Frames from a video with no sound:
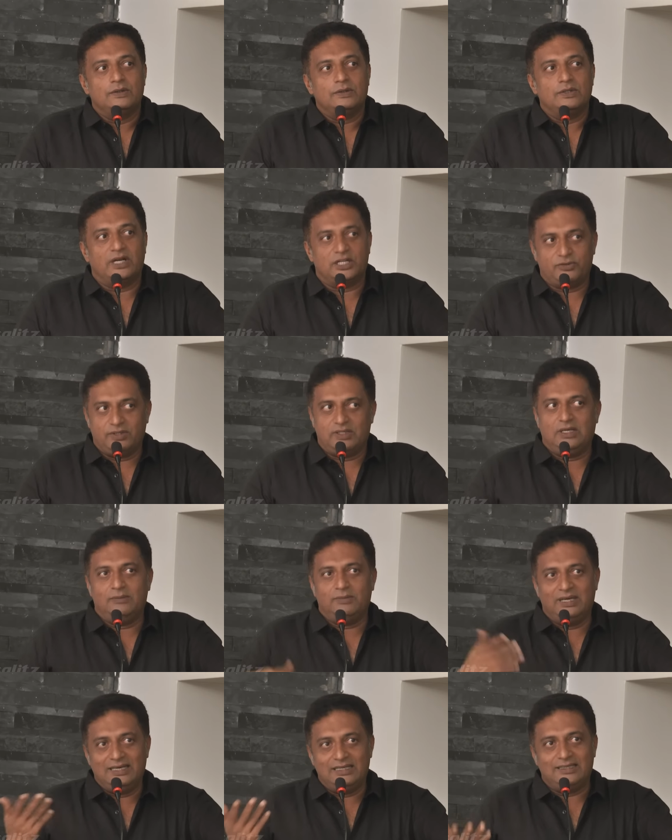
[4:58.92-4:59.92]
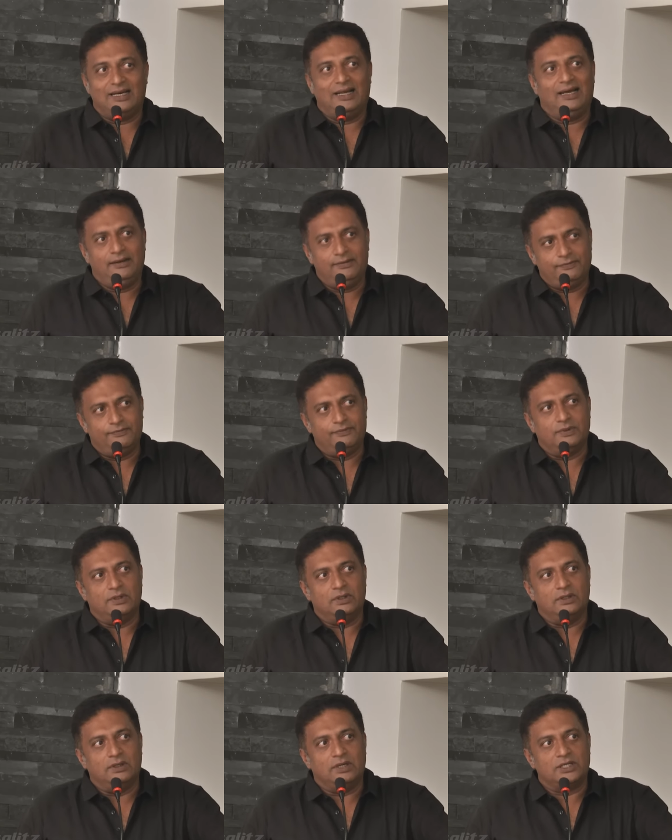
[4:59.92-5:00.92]
So Ashwatthaman is alive.
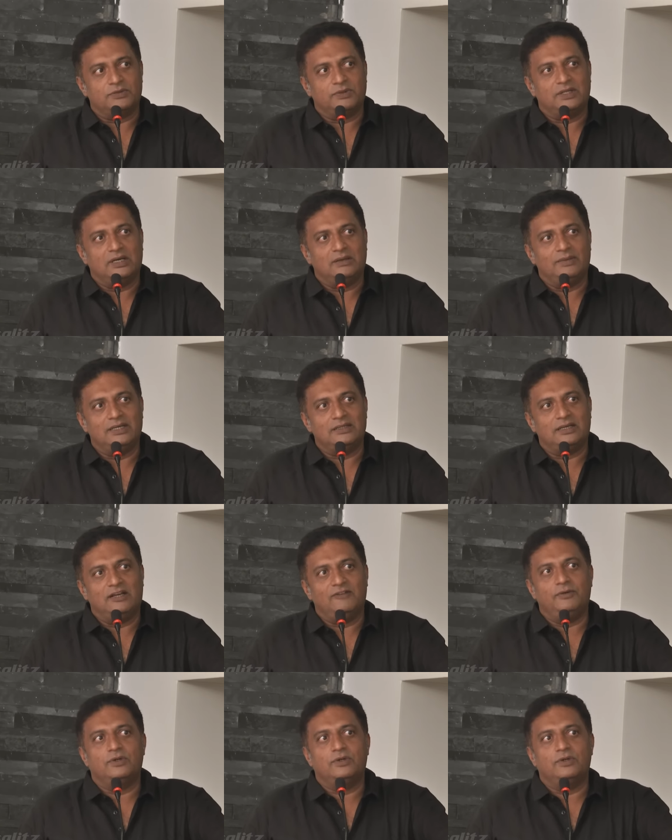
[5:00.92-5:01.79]
Uh, Ashwatthaman is alive